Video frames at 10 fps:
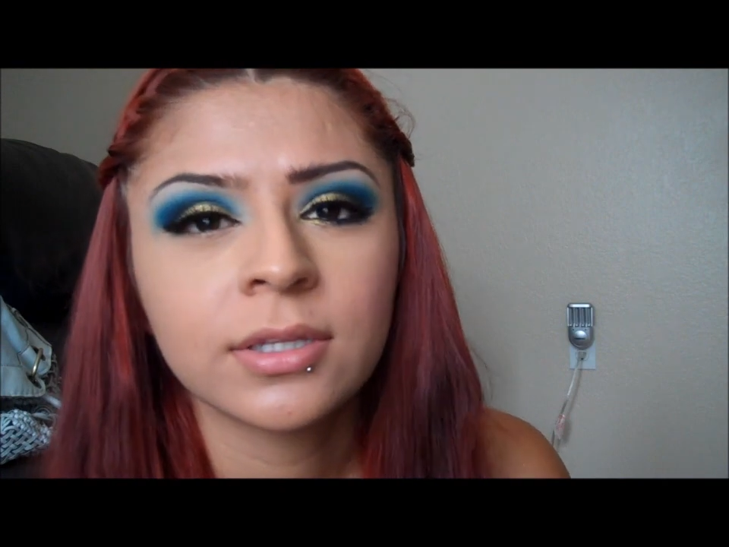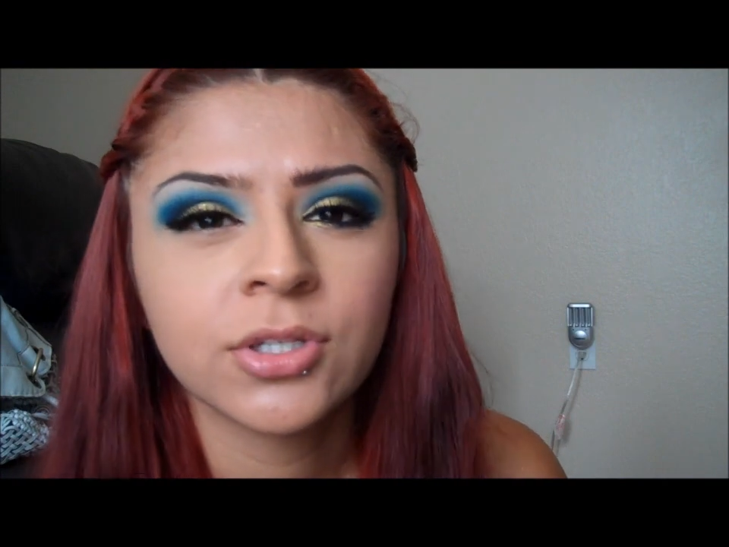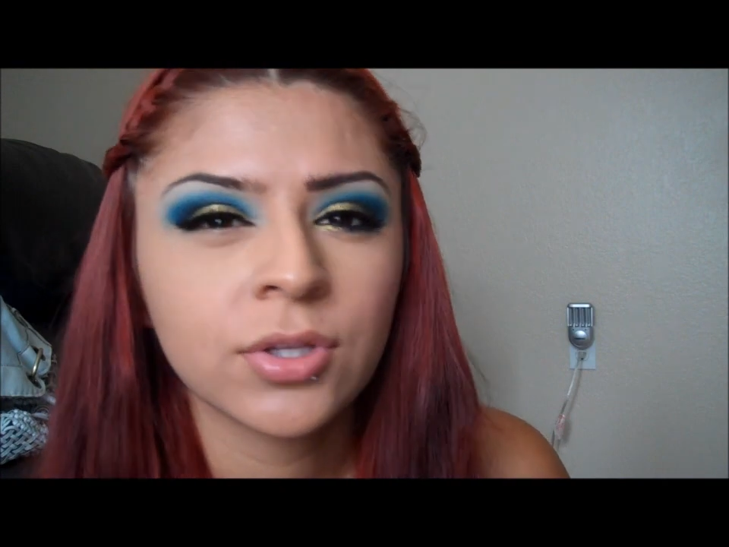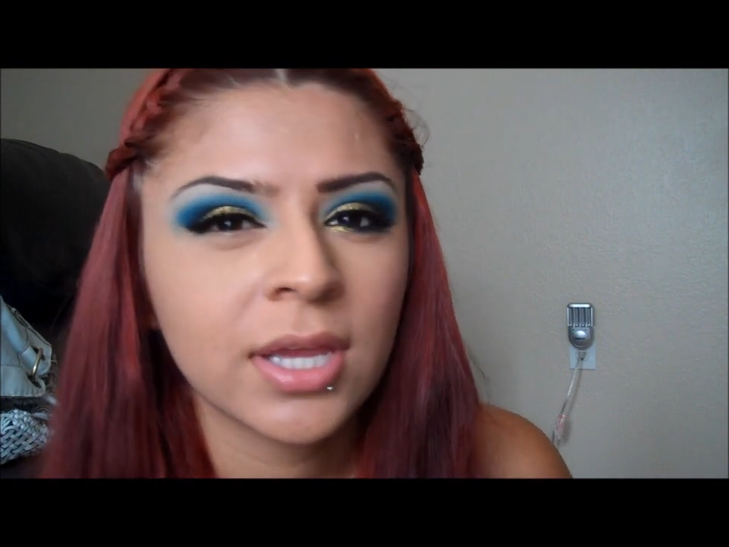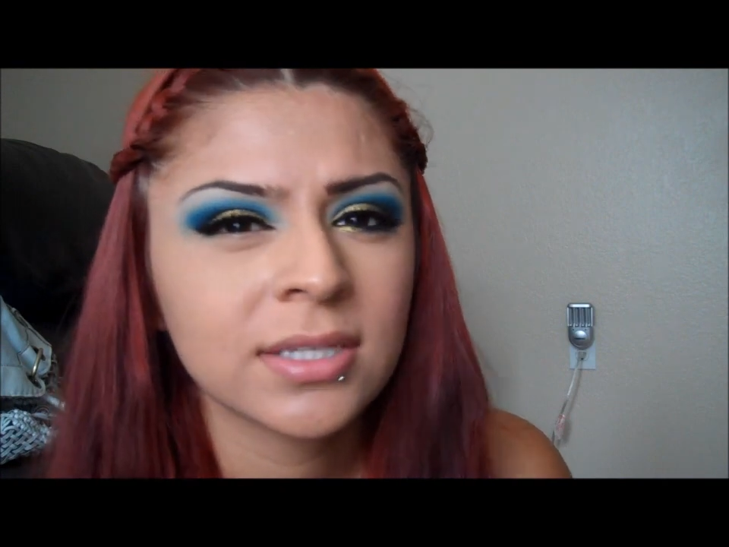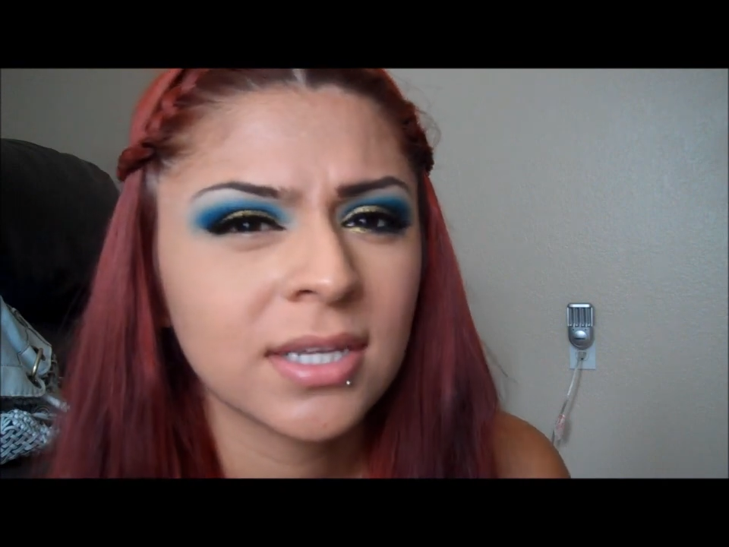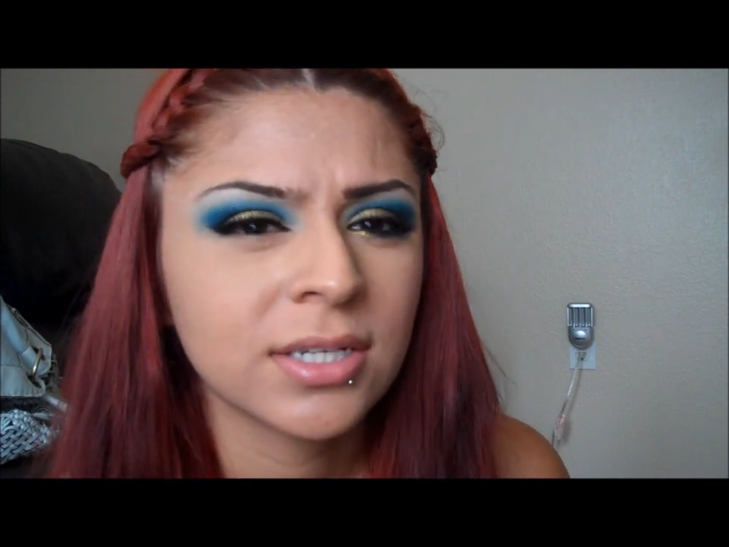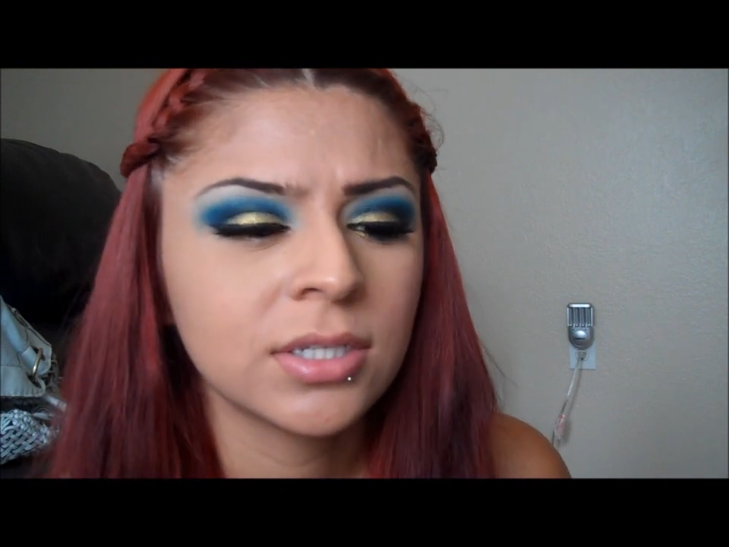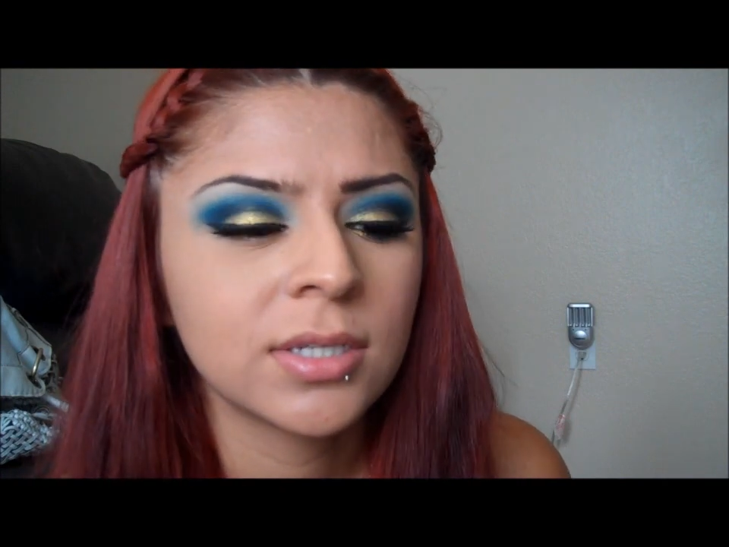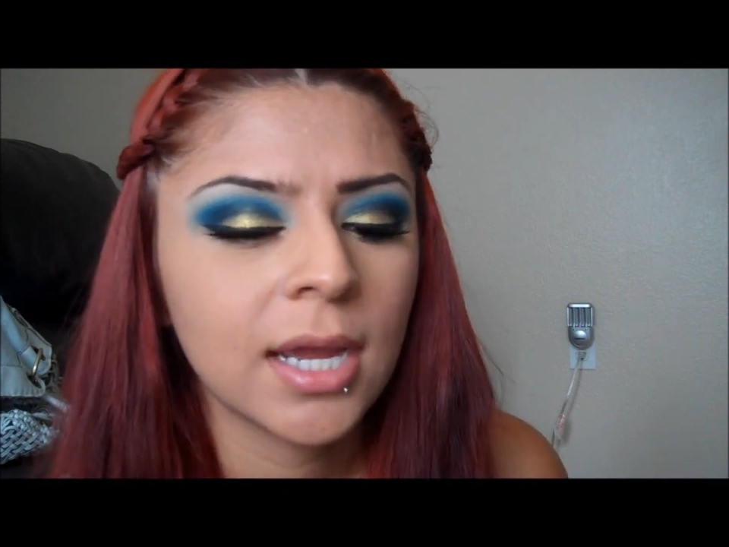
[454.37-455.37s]
She only has like
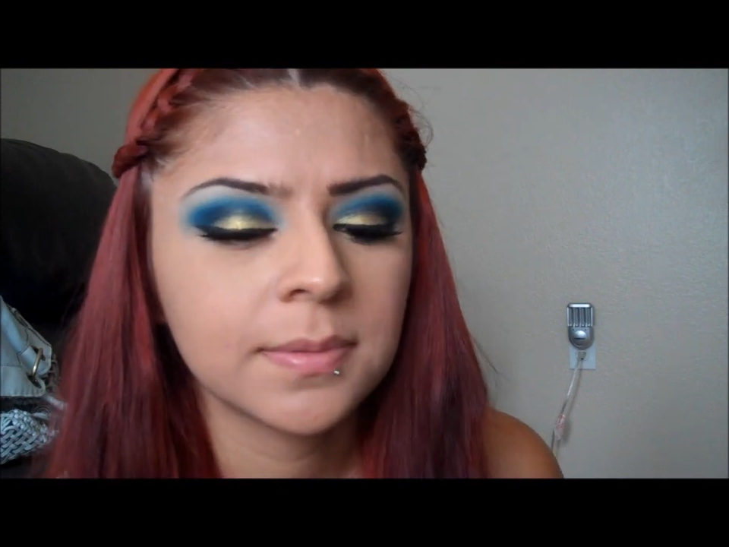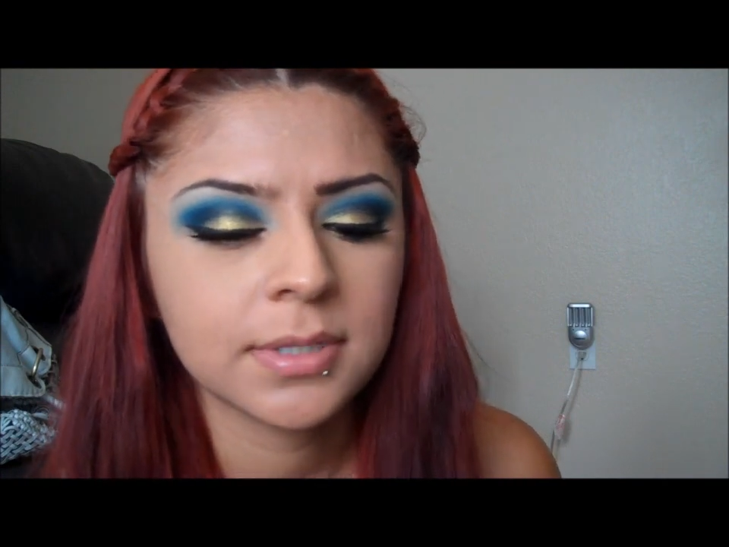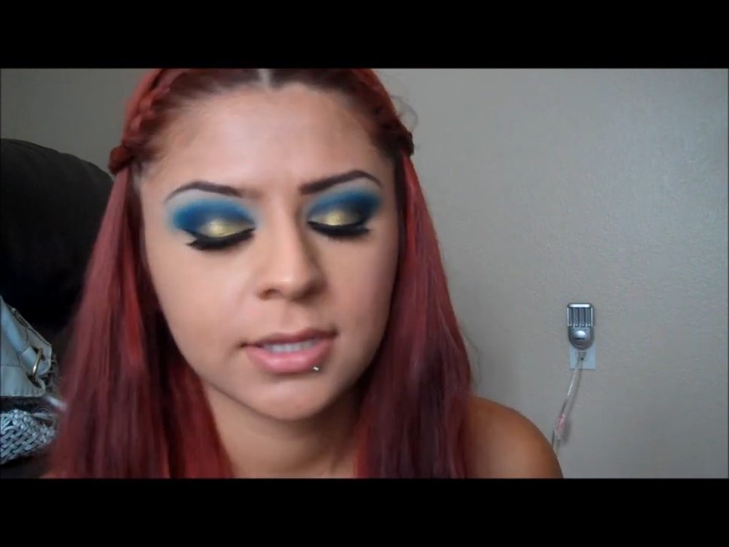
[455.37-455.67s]
2 types,